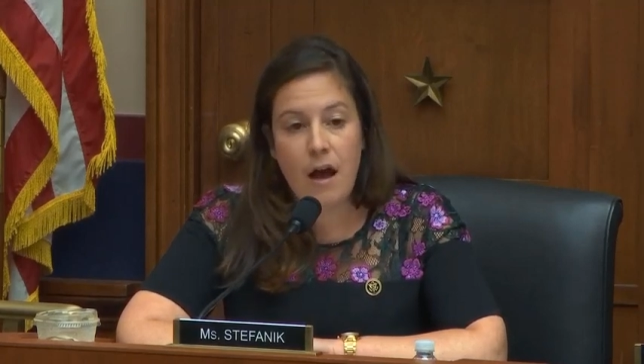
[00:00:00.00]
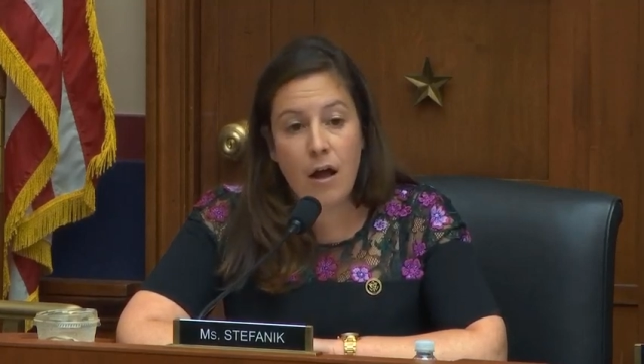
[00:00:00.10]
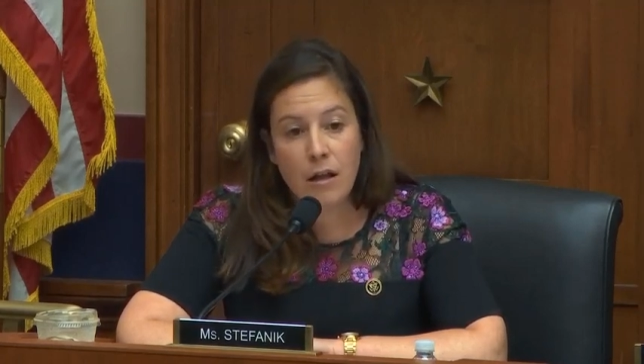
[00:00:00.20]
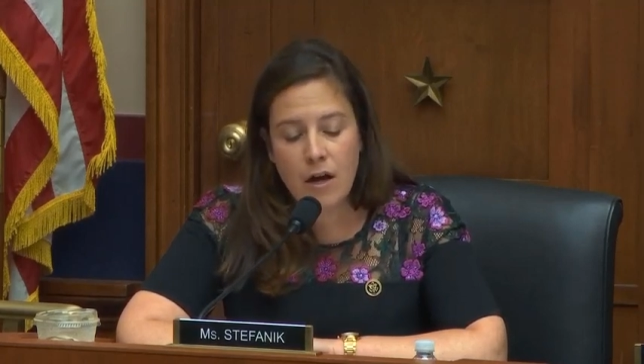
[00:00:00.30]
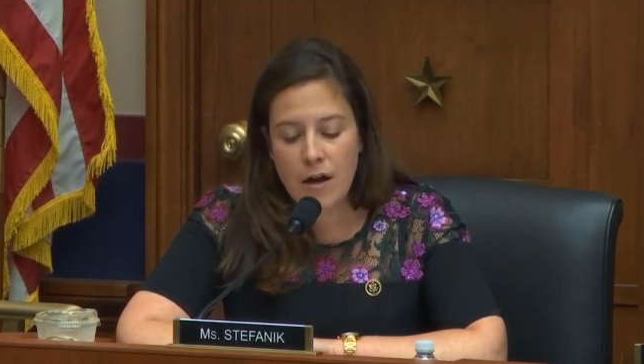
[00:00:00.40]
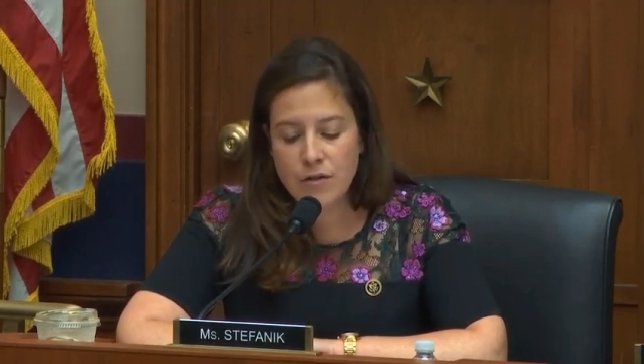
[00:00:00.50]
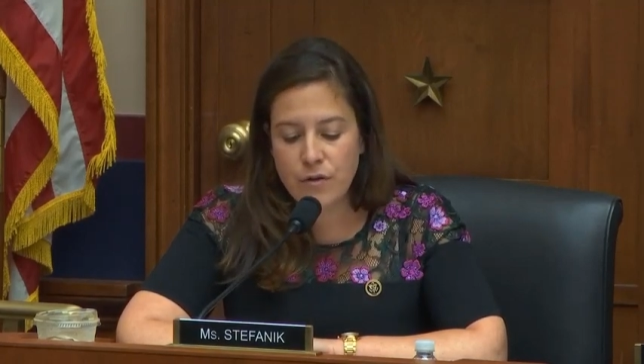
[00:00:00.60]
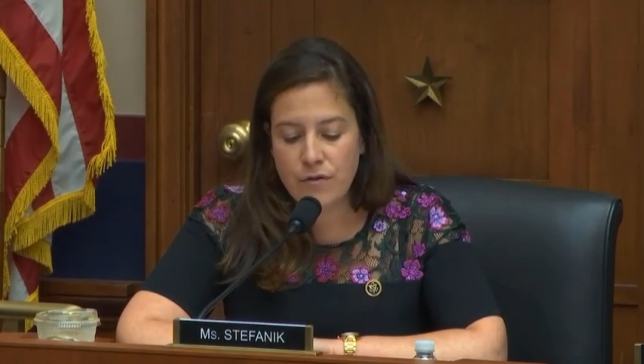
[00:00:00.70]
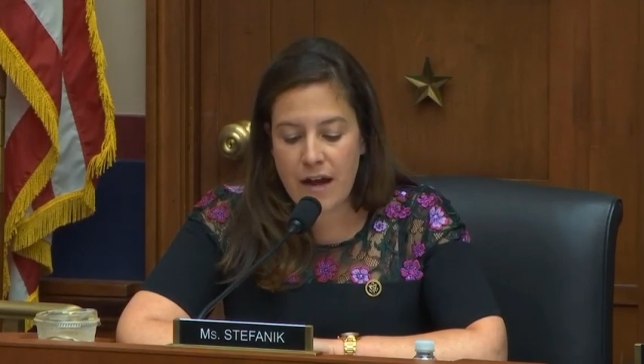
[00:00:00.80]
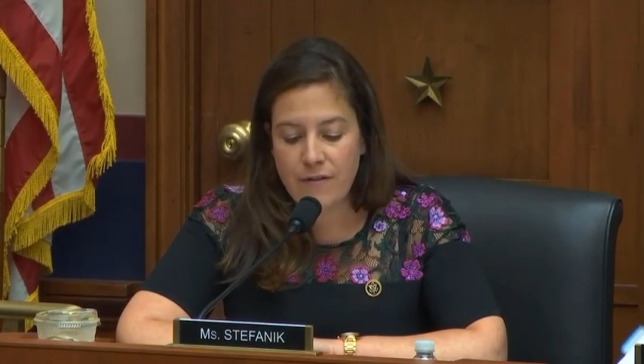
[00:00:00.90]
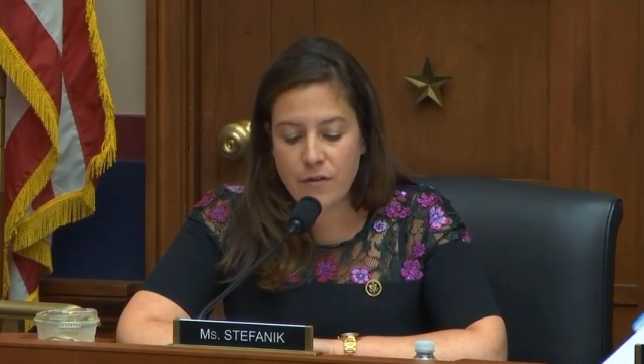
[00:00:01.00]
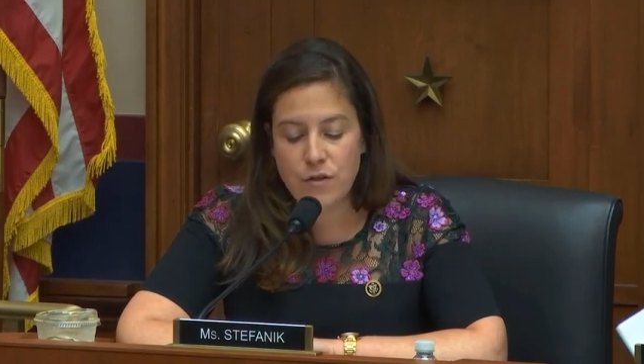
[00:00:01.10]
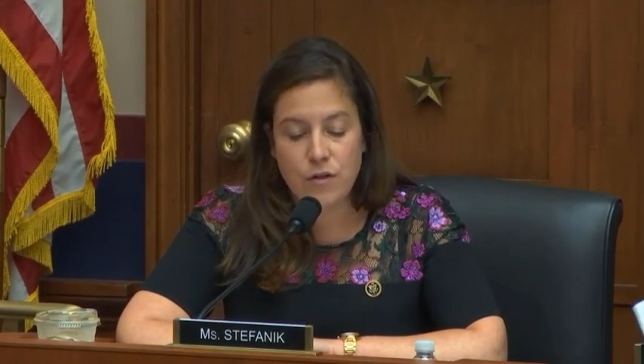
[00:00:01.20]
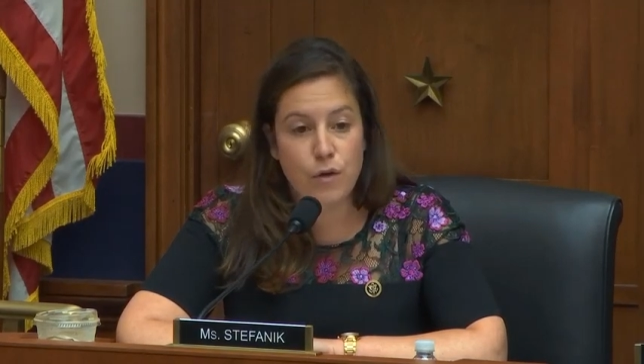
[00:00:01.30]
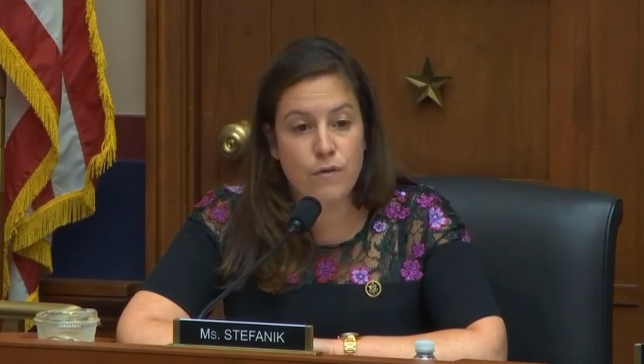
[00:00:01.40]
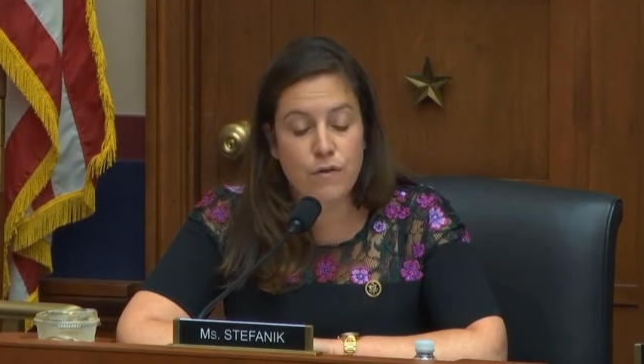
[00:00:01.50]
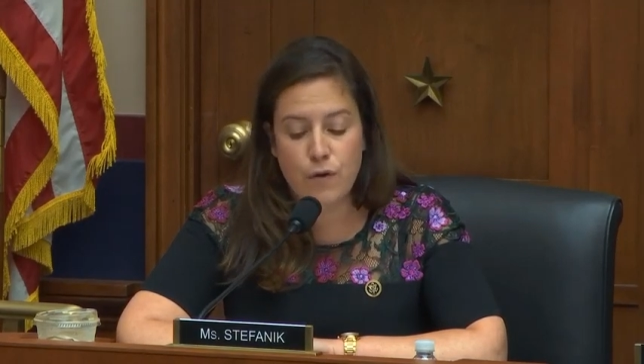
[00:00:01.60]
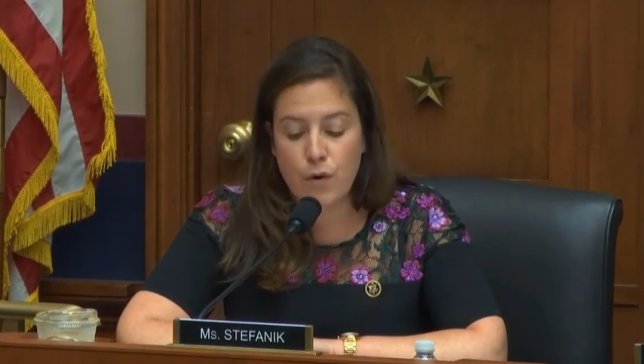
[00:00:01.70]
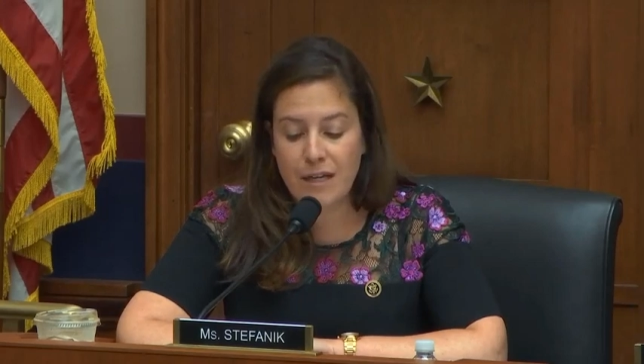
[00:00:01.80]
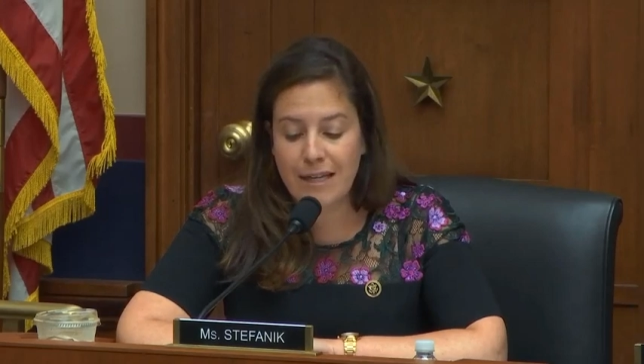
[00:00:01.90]
Holocaust survivors deserve
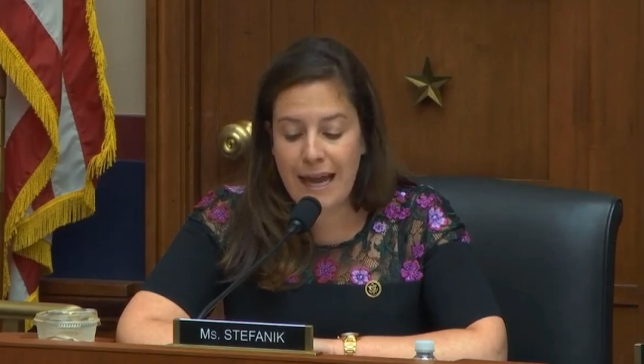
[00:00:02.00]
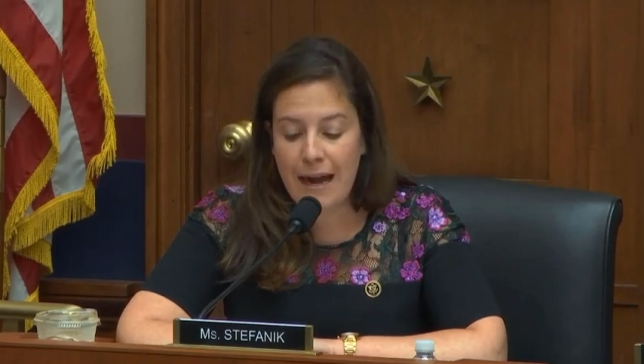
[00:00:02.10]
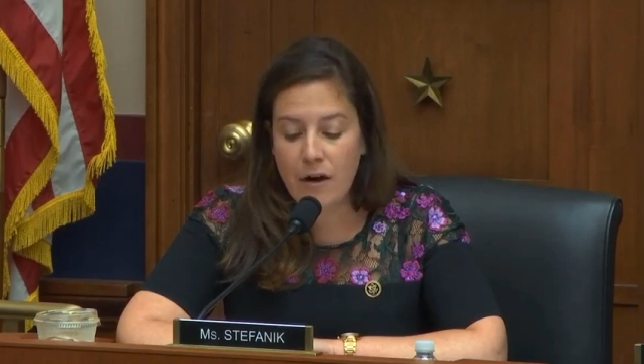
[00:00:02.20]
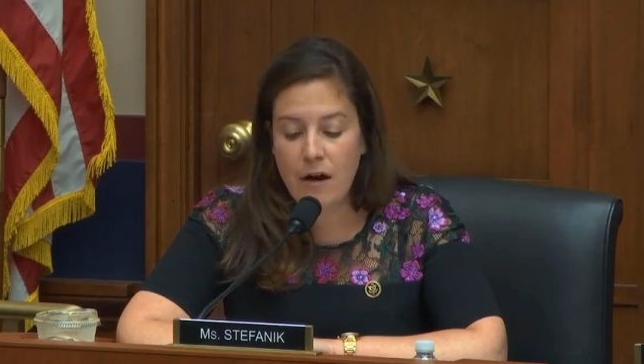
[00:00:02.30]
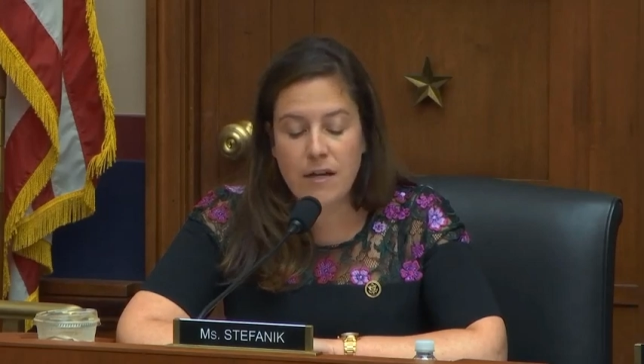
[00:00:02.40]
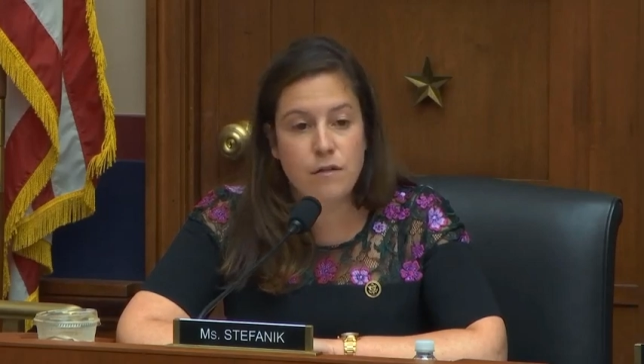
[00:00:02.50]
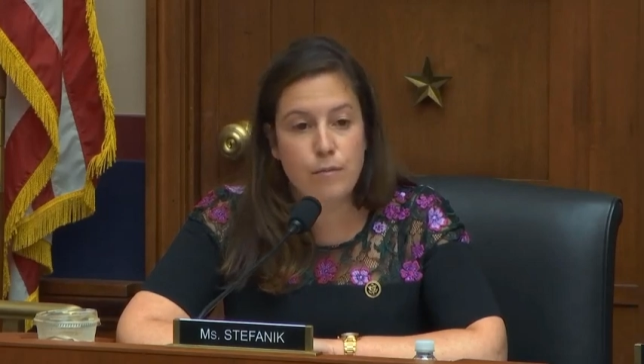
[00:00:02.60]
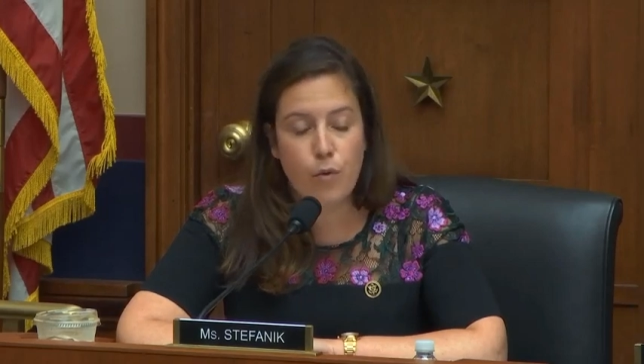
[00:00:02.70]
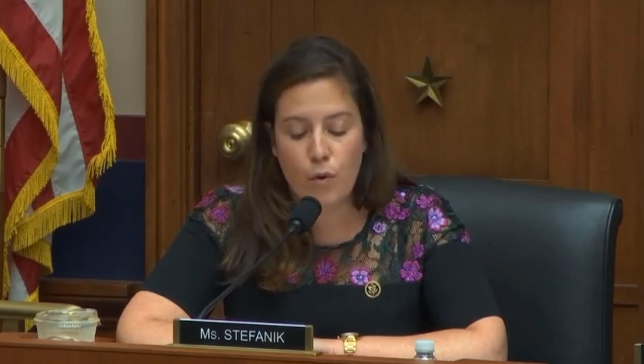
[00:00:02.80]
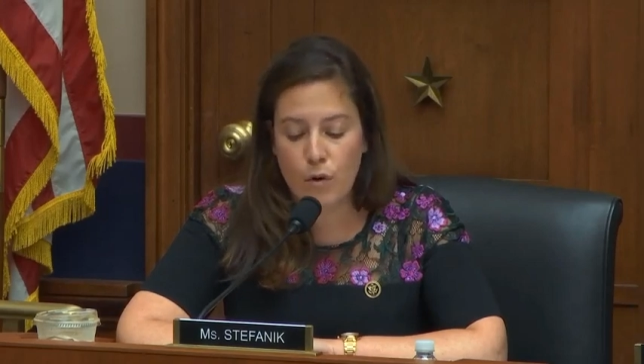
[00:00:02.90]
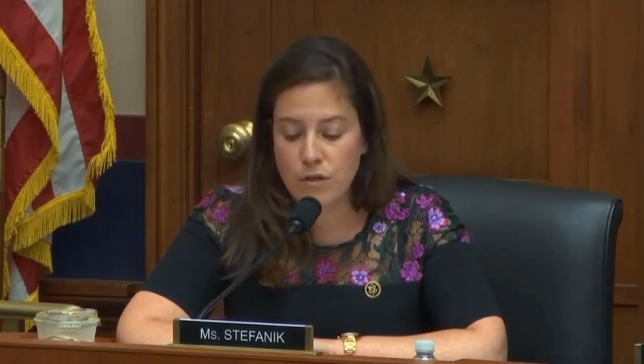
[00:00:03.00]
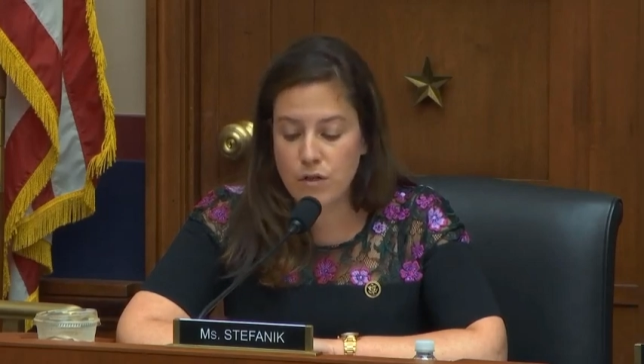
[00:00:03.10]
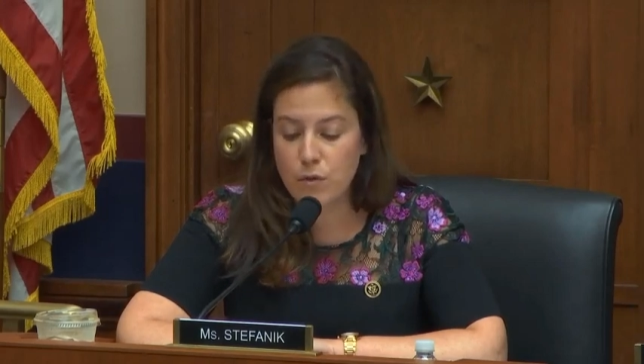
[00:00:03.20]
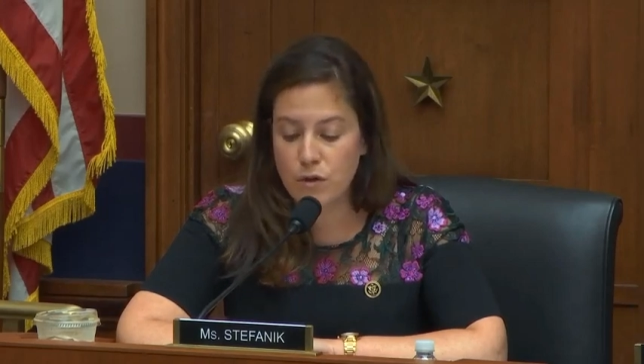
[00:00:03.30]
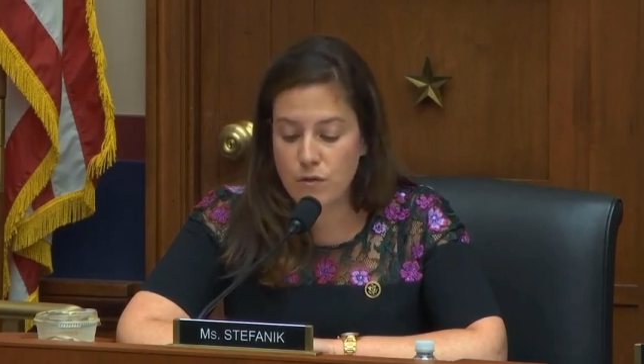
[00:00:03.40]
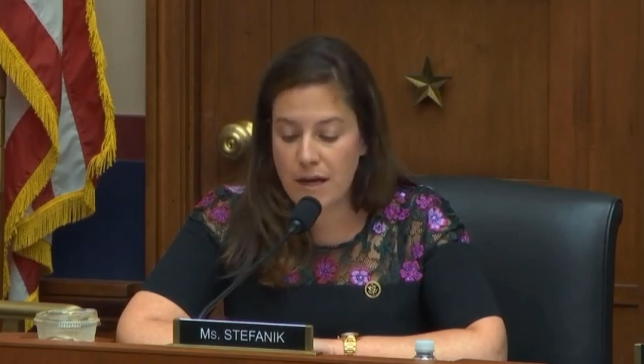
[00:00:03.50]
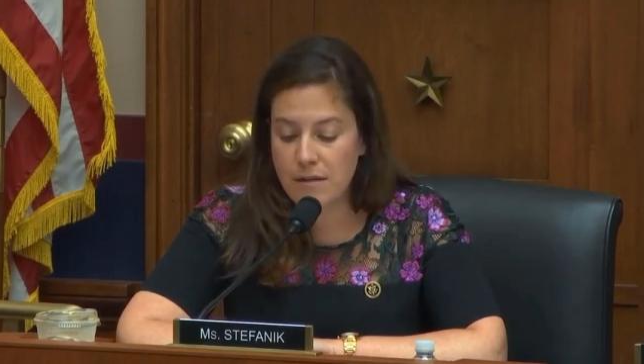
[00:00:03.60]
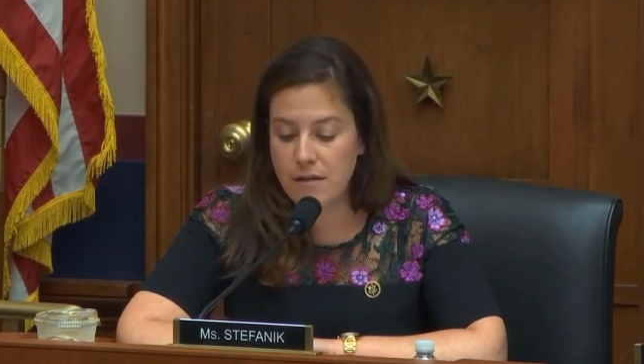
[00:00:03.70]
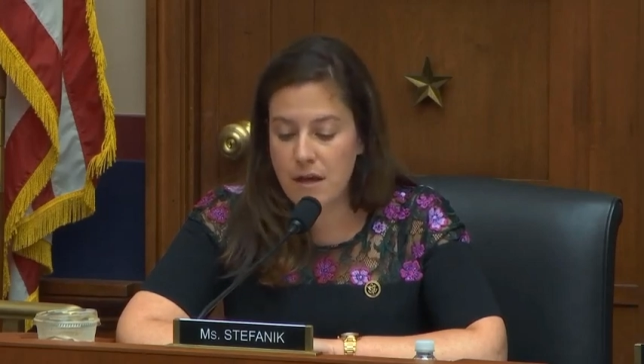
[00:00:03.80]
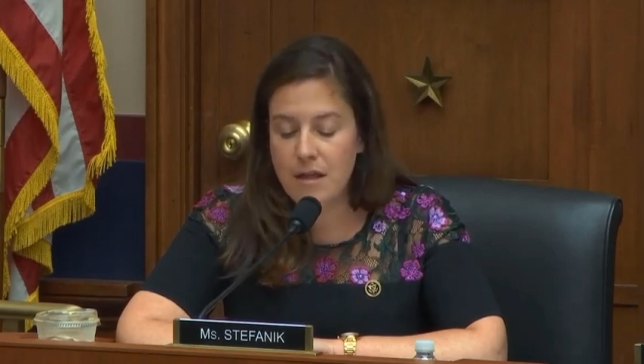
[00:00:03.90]
devoted care and support to
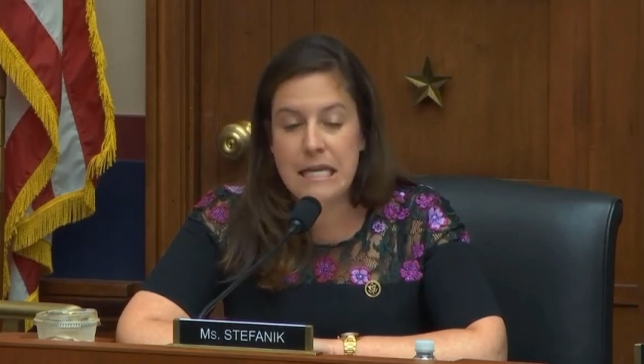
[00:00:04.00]
address